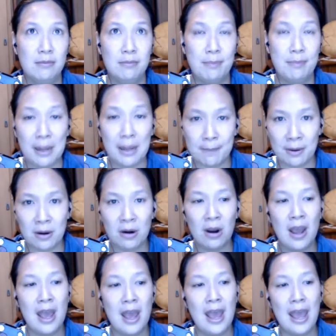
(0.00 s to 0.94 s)

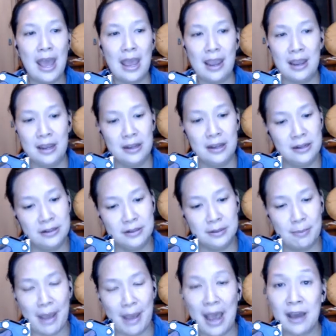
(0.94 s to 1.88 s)
paper
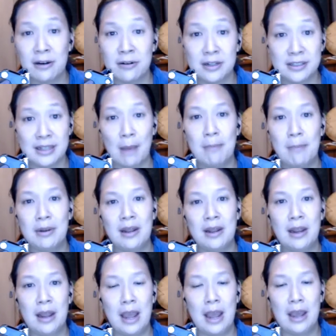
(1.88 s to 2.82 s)
and pattern
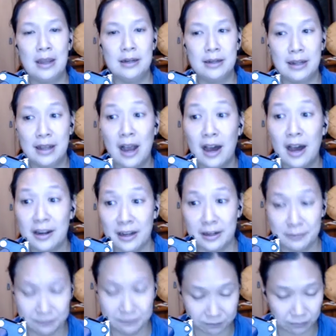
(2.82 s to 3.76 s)
assembly and
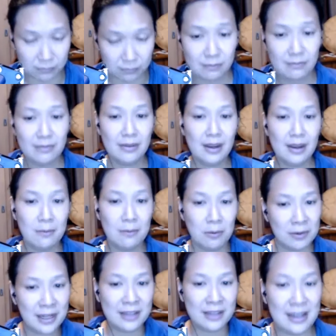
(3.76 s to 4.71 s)
cutting. But
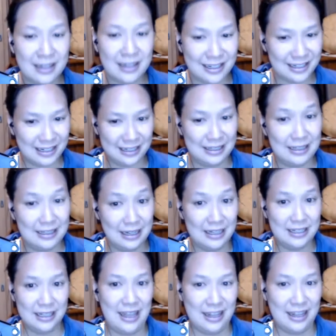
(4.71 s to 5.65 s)
we'll get
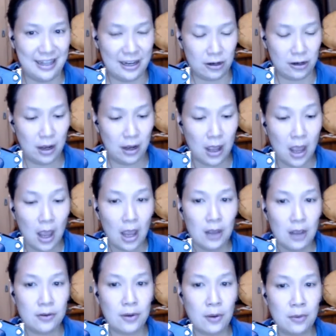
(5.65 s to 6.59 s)
into that later.
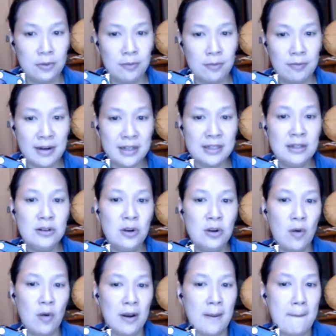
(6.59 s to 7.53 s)
So the reason
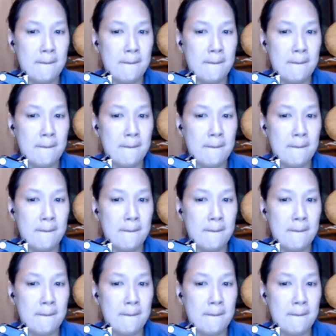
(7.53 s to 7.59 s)
you want to